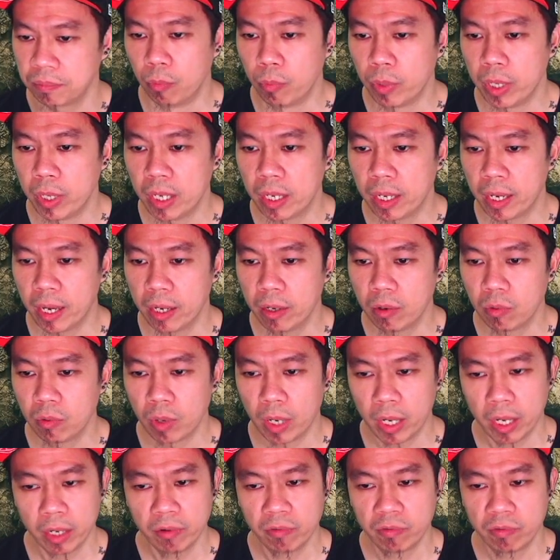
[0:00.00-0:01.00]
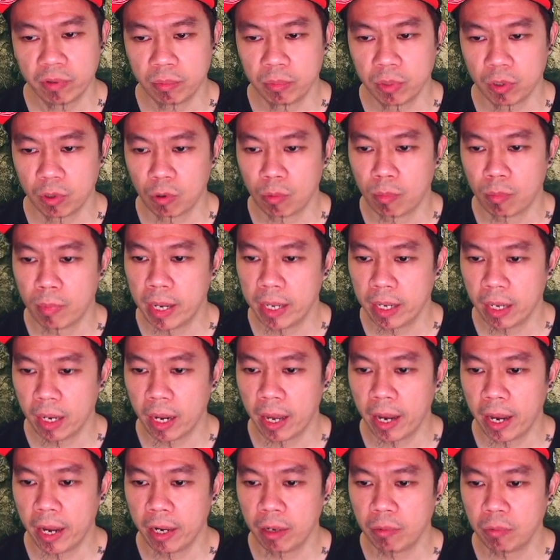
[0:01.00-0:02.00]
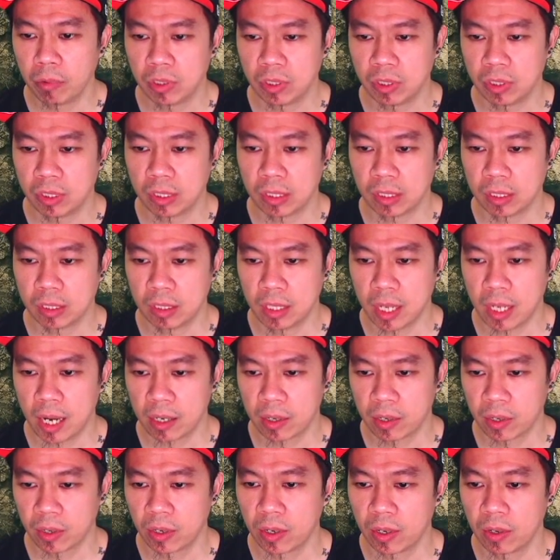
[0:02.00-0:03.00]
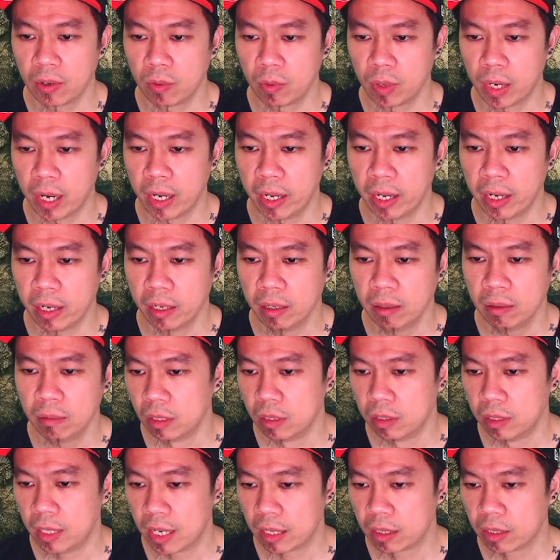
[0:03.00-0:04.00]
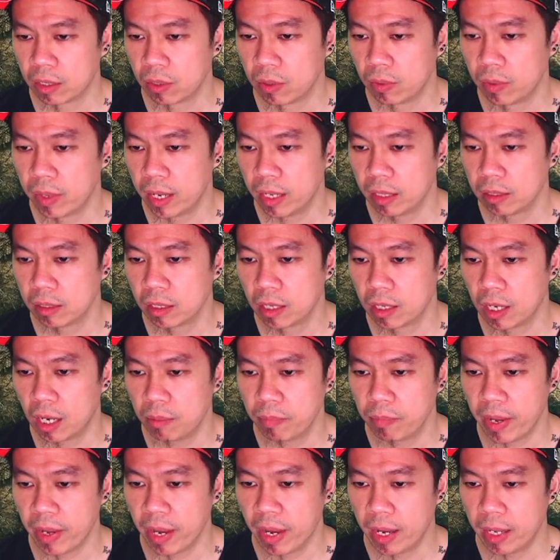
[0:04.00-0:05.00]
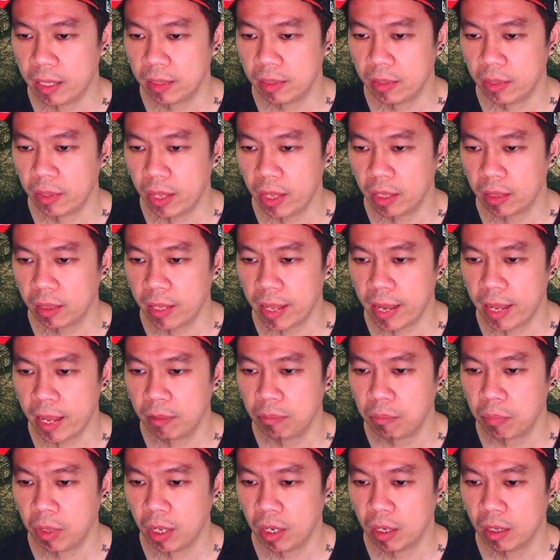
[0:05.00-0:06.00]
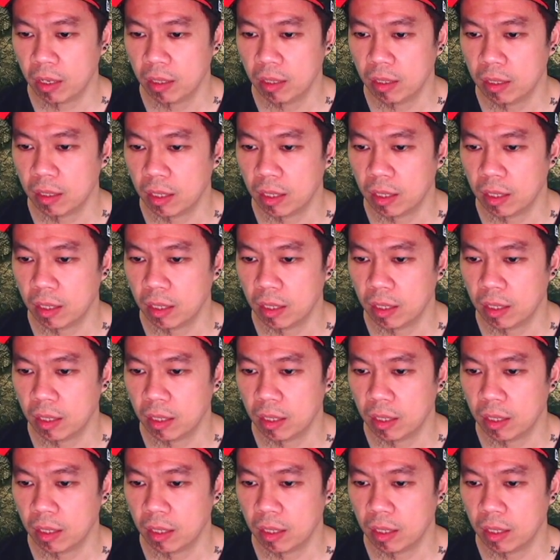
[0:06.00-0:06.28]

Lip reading: we can run from the command line, which is the docker run cup add net admin.